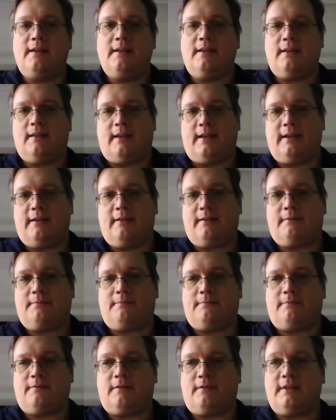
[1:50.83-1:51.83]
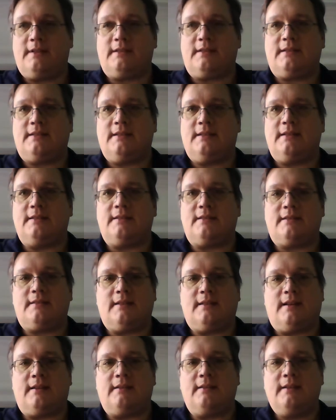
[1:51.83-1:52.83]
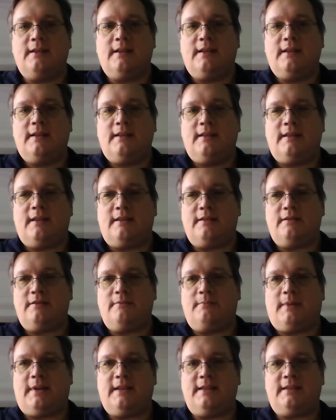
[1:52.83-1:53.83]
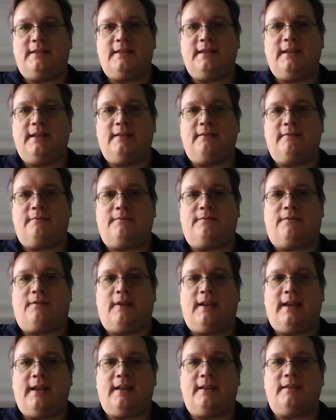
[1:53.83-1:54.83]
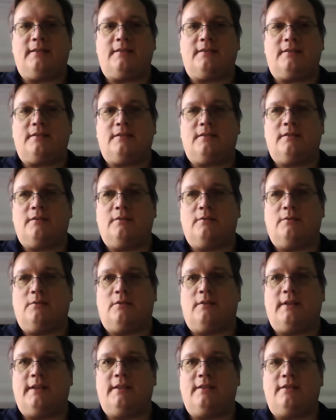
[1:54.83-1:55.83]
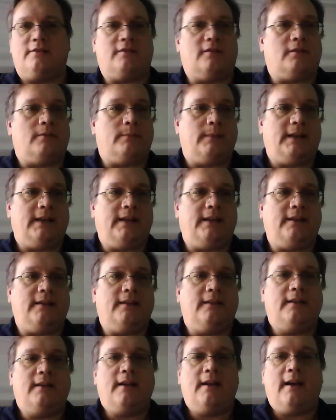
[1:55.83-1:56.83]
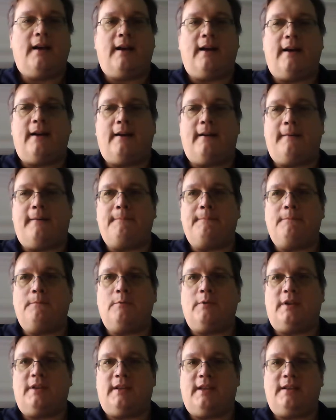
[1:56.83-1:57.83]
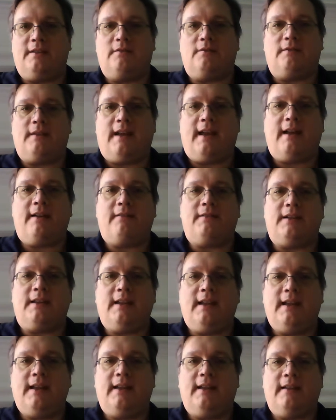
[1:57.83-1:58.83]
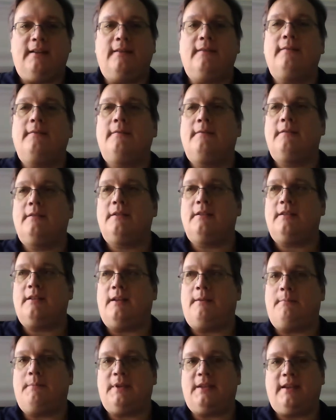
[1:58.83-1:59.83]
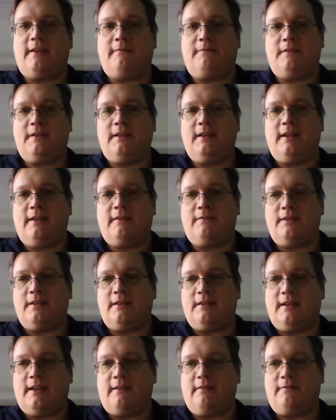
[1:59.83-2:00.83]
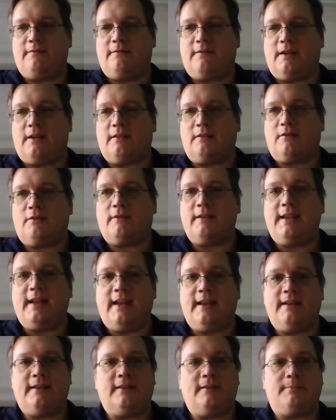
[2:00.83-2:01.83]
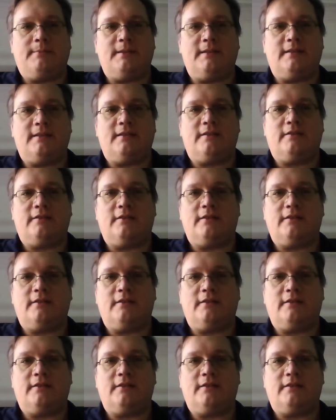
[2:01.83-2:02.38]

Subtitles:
like, for instance, that you might see in France or in Germany, where they don't have a king, but they've created a position,